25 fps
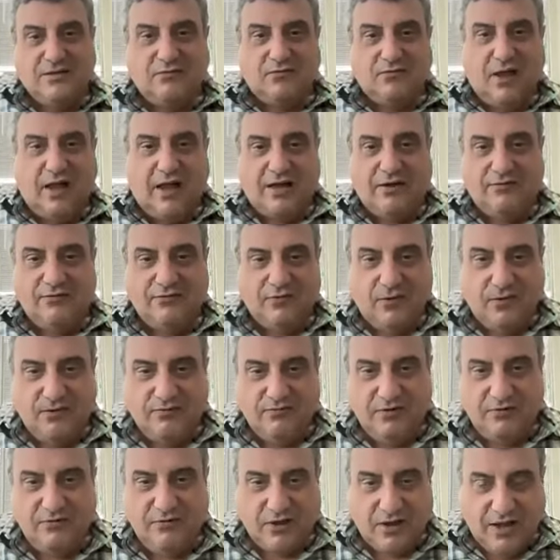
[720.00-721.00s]
of life or
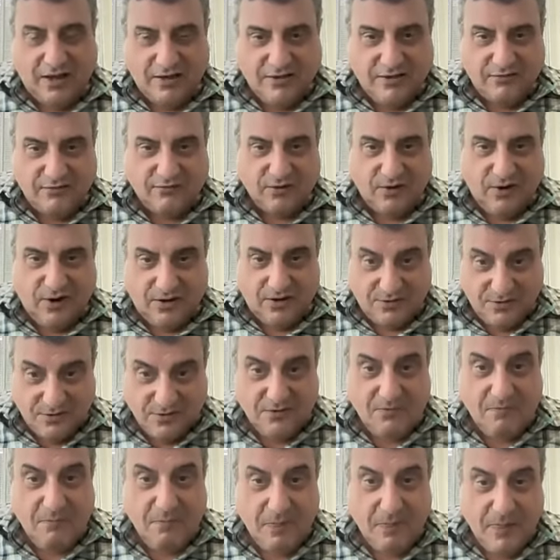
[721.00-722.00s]
vive la
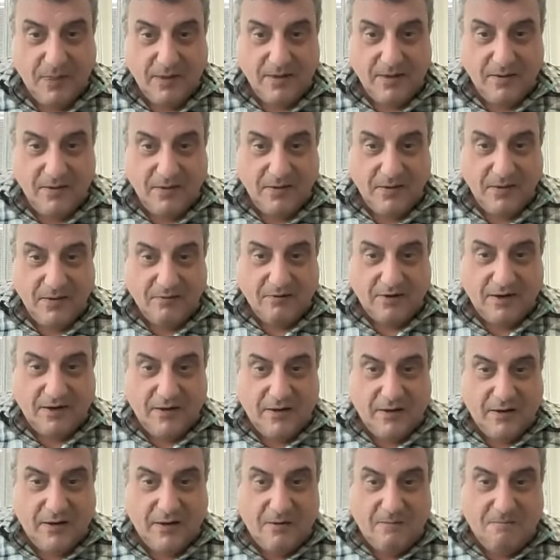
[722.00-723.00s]
différence,
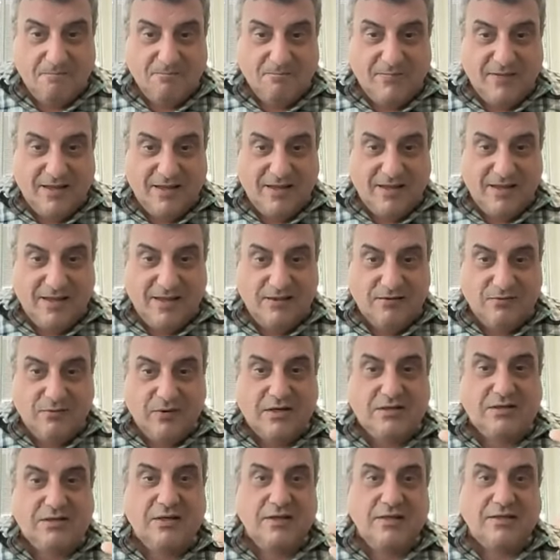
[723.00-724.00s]
right? And the
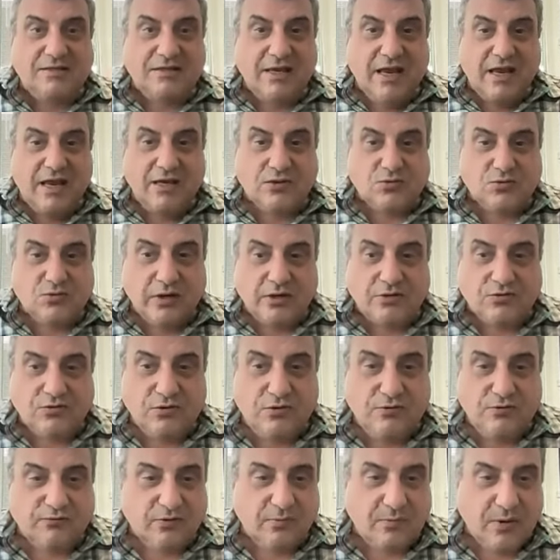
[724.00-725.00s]
reason these sayings ring
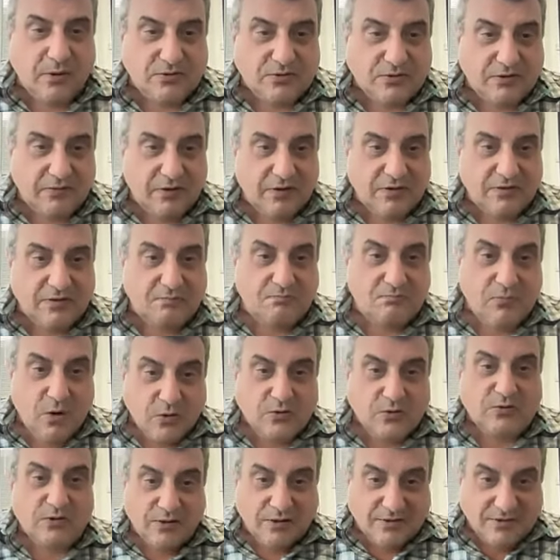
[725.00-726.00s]
true for most of us,
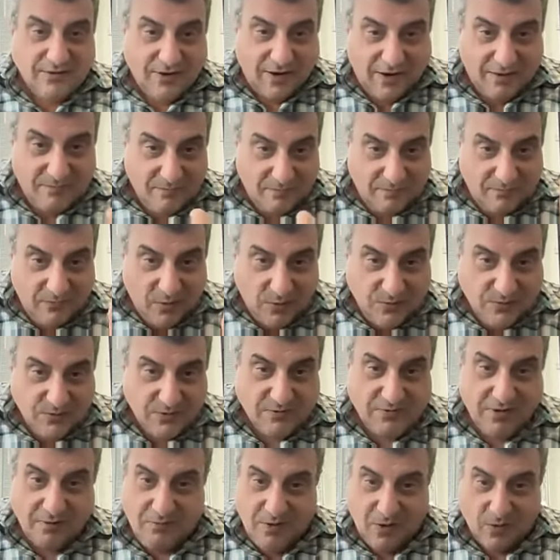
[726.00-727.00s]
most of the time,
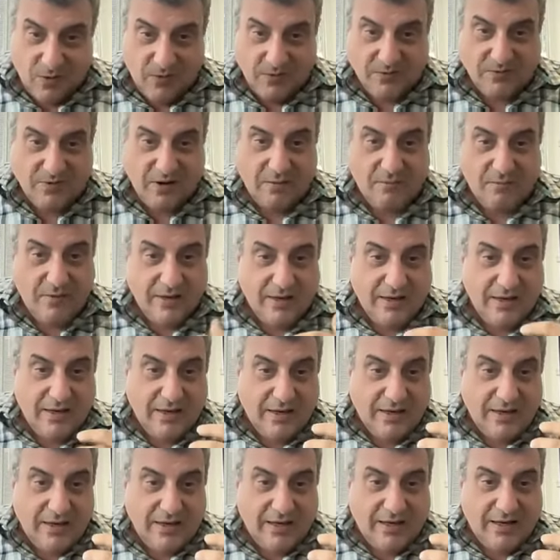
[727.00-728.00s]
not all the time,
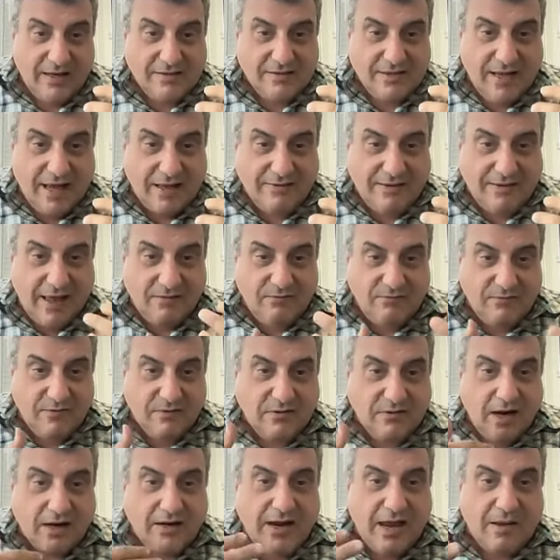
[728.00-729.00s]
is that
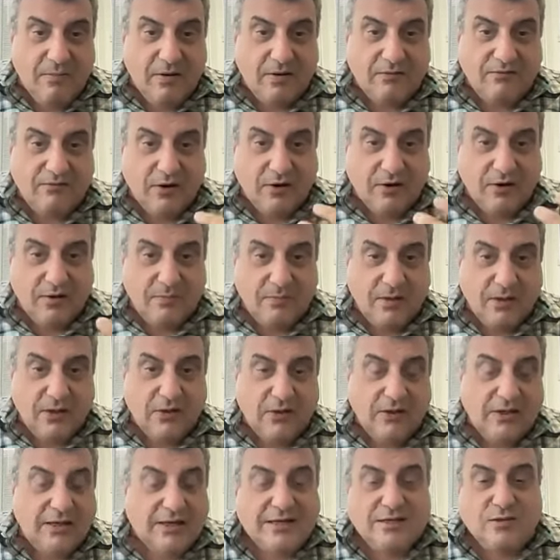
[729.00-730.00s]
dynamic
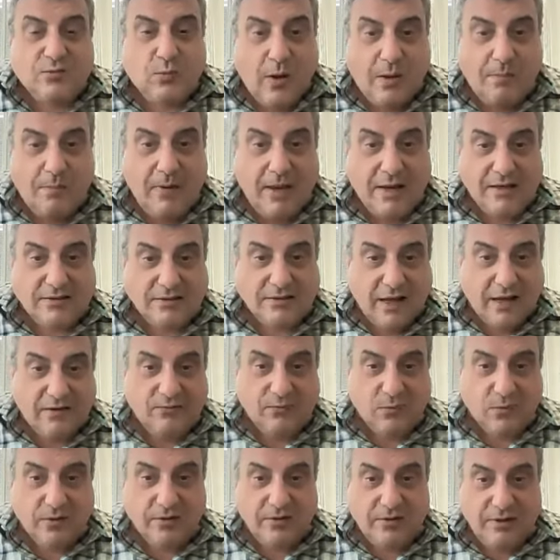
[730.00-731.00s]
variability is what makes
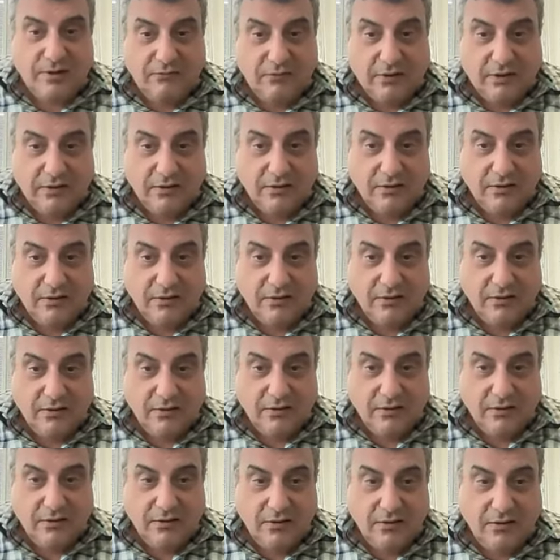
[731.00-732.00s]
life worth living.
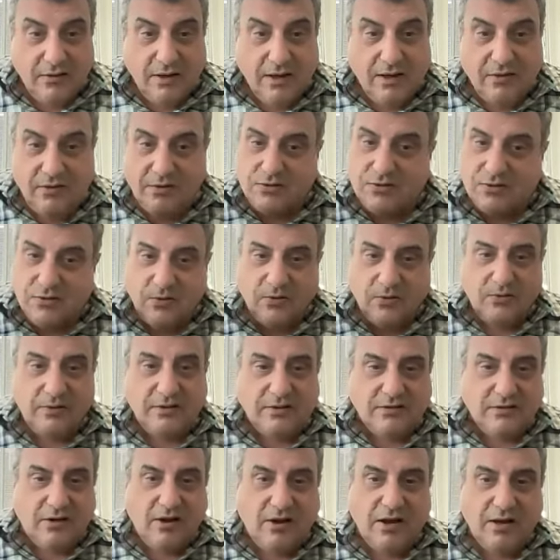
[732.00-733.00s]
And there's certainly
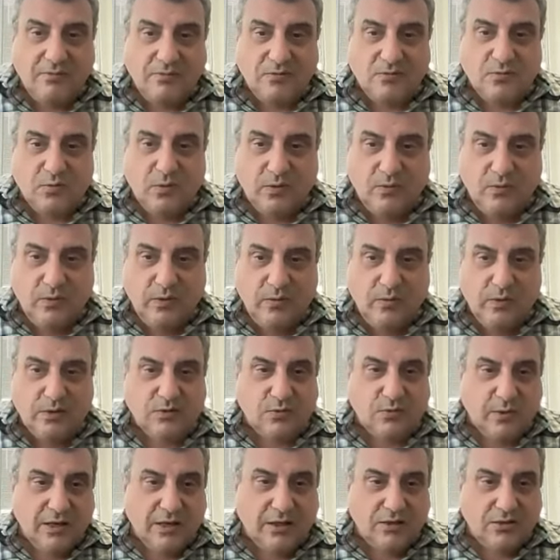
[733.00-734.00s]
times when we
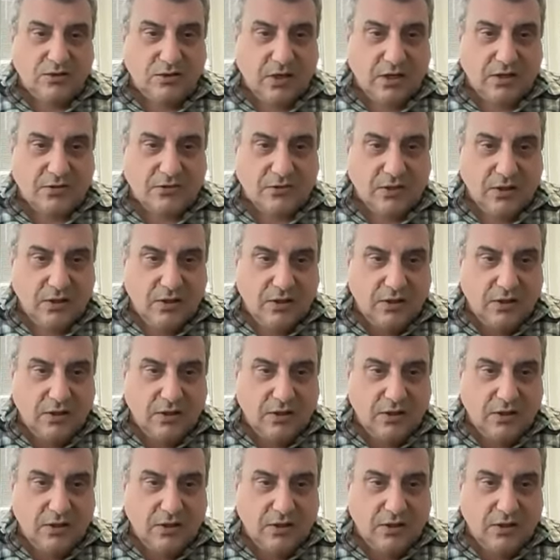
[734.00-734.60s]
wish we could just,